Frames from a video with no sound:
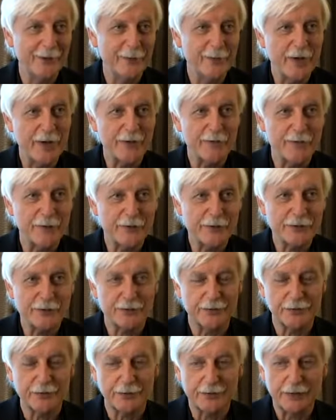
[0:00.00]

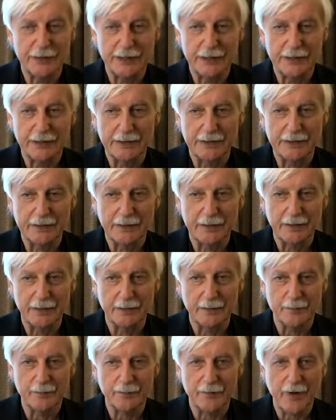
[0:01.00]

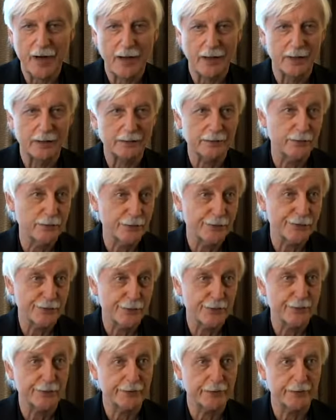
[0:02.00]
beneficial product,
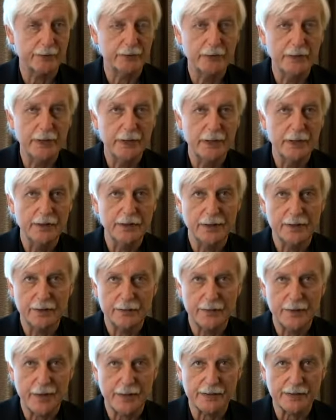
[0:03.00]
nutraceutical, that
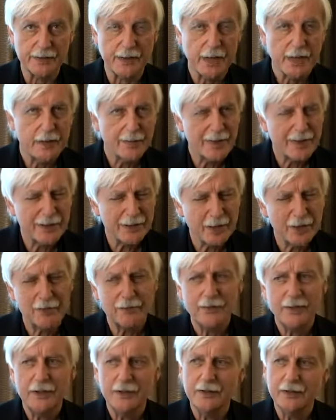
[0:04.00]
there is. But you know,
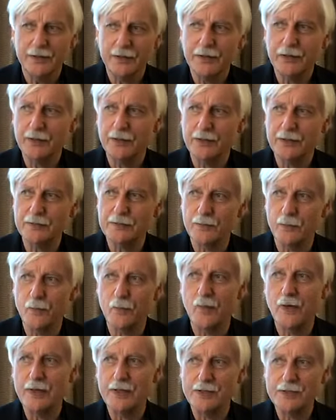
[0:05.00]
the thing is,
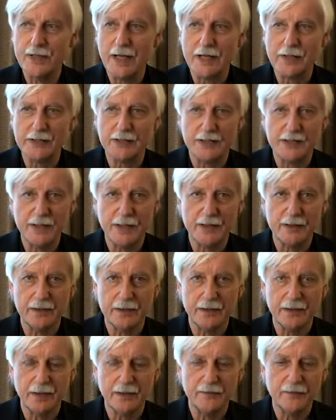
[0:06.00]
what is
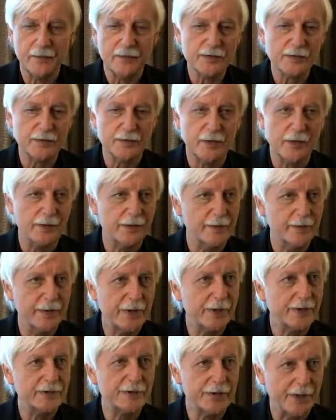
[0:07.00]
astaxanthin? And first of all, the
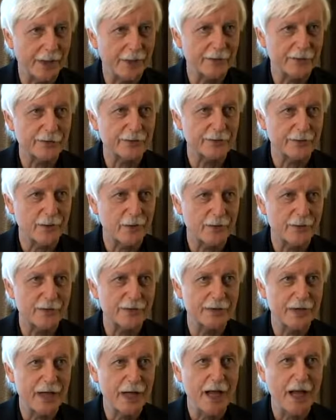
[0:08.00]
biggest challenge is
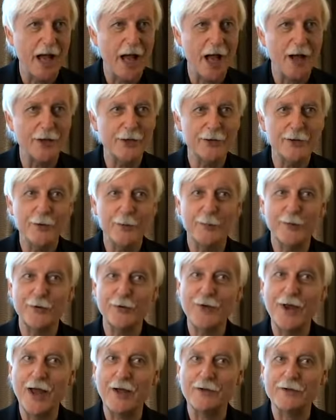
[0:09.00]
always, how do you
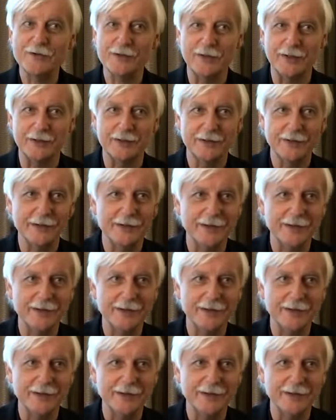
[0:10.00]
pronounce it?